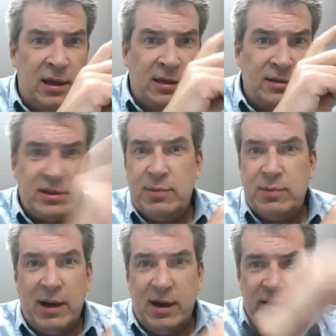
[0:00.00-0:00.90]
just
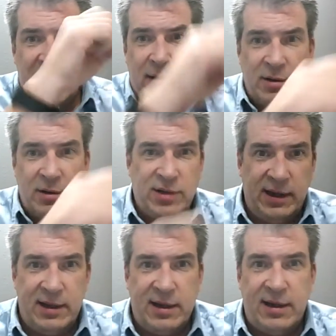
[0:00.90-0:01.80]
about every hour so I
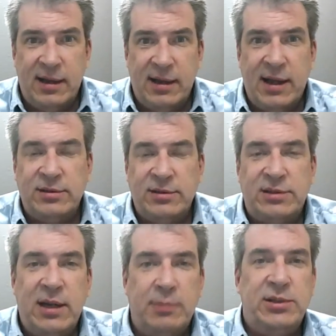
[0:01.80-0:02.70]
can get to 10,000
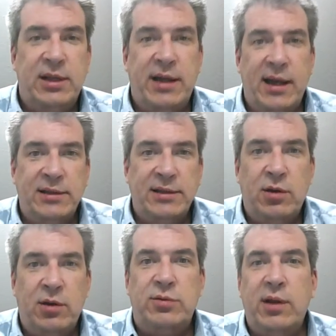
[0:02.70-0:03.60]
steps a day.
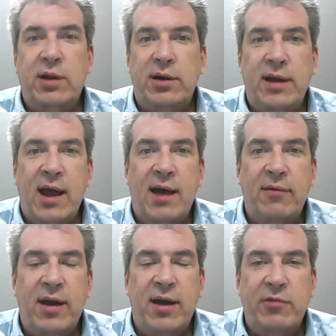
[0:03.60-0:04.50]
So it's really good to
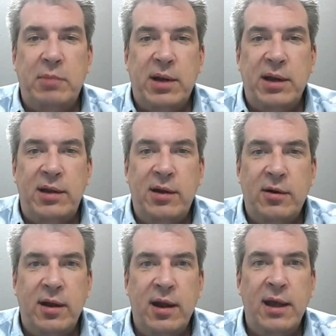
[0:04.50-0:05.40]
have everybody here
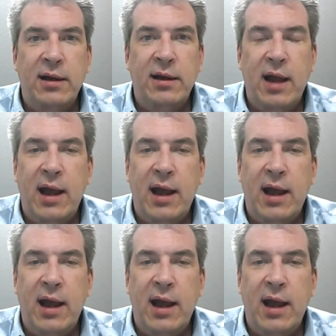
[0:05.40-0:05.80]
tonight.